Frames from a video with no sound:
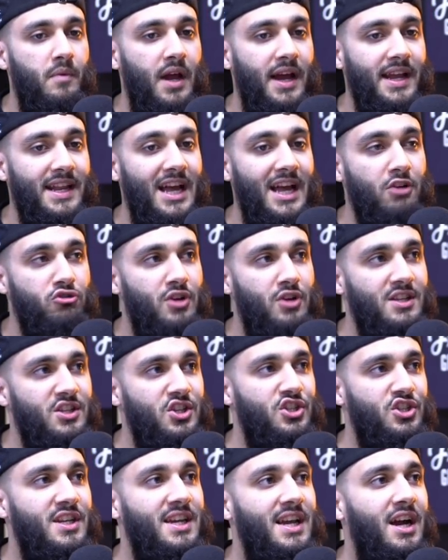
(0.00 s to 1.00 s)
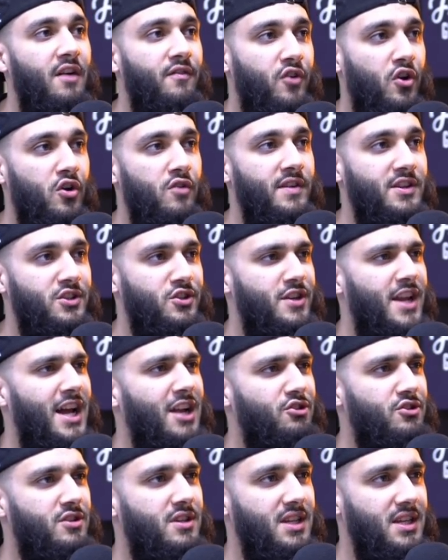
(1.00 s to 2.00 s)
like now transitioning out of COVID. So
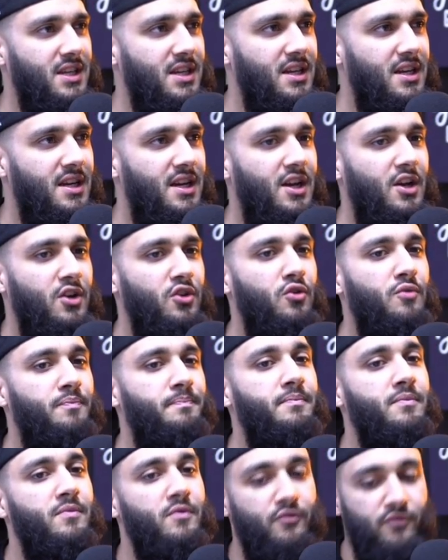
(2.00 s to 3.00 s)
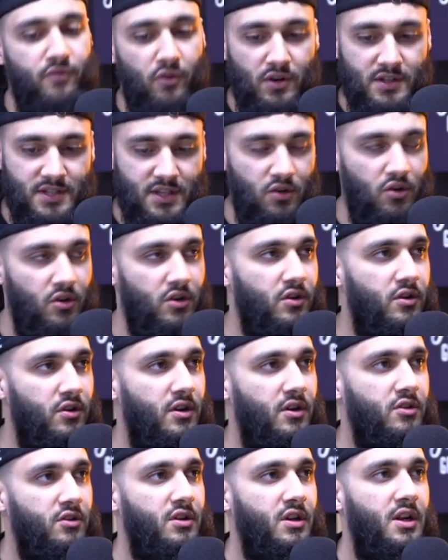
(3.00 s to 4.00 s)
naturally you're focusing
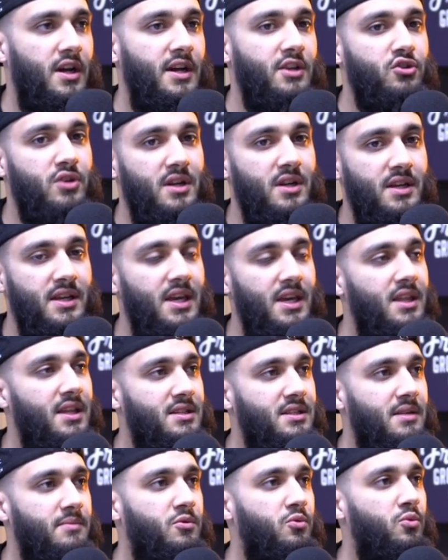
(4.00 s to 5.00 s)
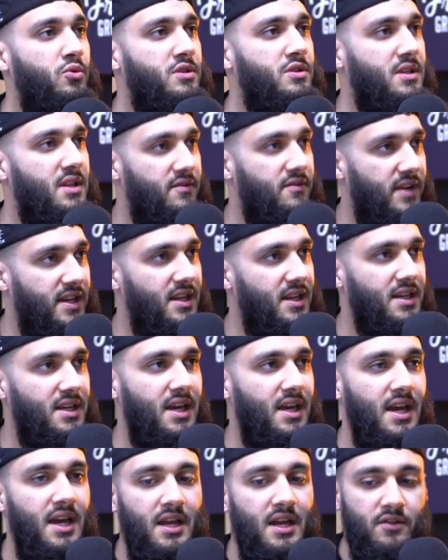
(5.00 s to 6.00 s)
on like trying to gear things up towards an event
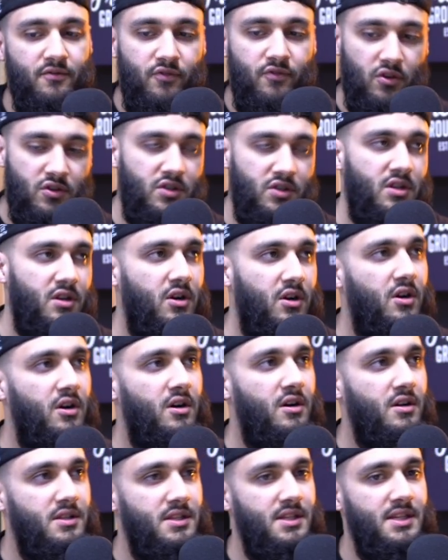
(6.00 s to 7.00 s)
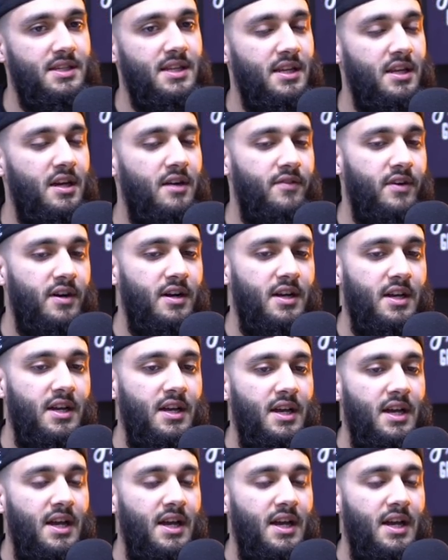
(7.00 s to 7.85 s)
again, focusing on the cards, this, that, the other.